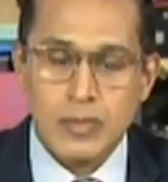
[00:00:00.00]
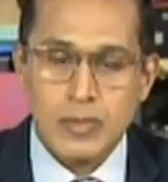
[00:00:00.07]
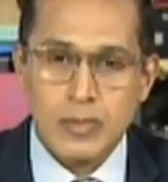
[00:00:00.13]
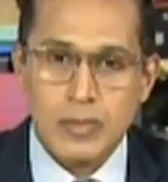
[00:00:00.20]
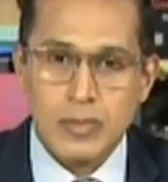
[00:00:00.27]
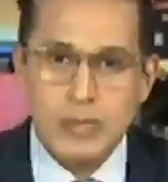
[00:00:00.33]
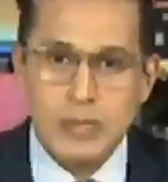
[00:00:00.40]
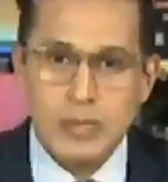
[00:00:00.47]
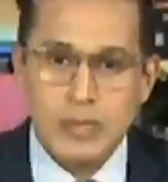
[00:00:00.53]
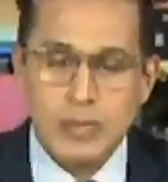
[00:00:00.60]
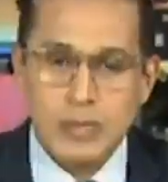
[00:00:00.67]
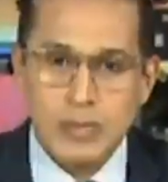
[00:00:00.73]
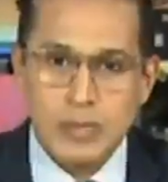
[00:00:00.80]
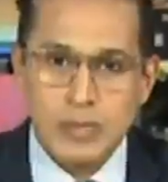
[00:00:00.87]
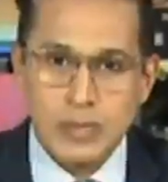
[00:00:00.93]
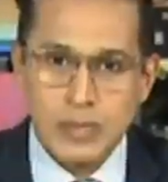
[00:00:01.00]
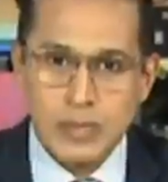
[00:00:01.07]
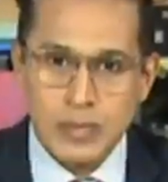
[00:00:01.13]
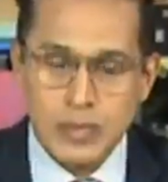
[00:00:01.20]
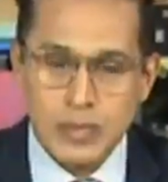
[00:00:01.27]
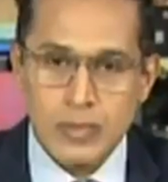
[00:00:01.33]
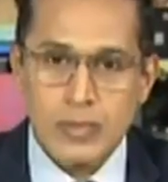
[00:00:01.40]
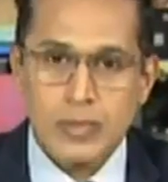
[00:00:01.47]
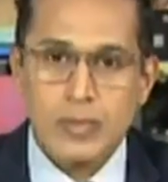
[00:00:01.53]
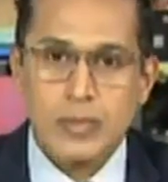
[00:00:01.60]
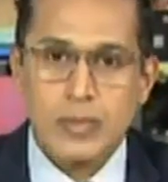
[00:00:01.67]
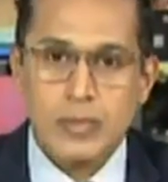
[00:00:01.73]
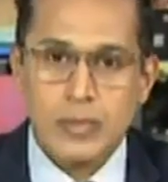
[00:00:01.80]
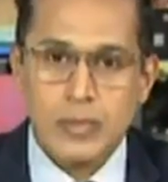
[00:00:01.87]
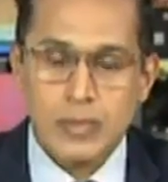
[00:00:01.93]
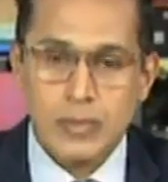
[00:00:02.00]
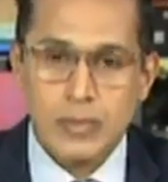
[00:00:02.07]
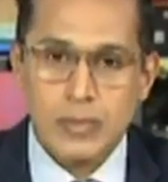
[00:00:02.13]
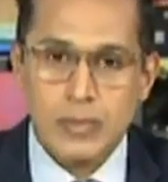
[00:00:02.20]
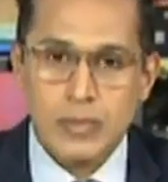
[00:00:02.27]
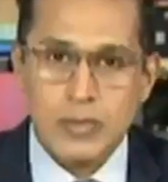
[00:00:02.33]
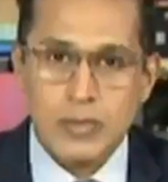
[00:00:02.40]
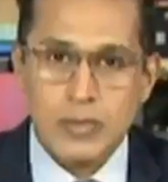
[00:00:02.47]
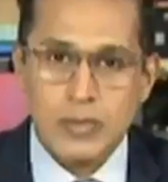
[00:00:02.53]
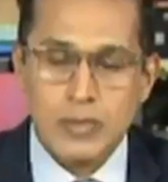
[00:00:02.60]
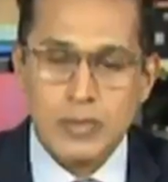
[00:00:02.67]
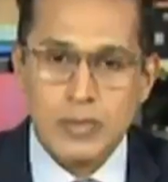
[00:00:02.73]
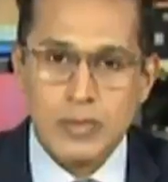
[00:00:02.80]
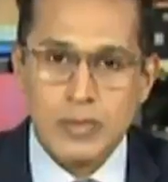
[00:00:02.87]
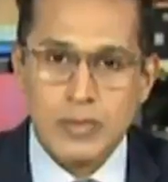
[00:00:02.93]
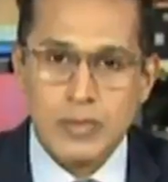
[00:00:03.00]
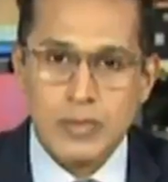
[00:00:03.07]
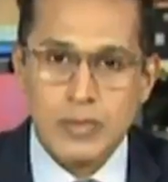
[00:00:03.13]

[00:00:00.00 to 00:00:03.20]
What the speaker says: The person shown says nothing.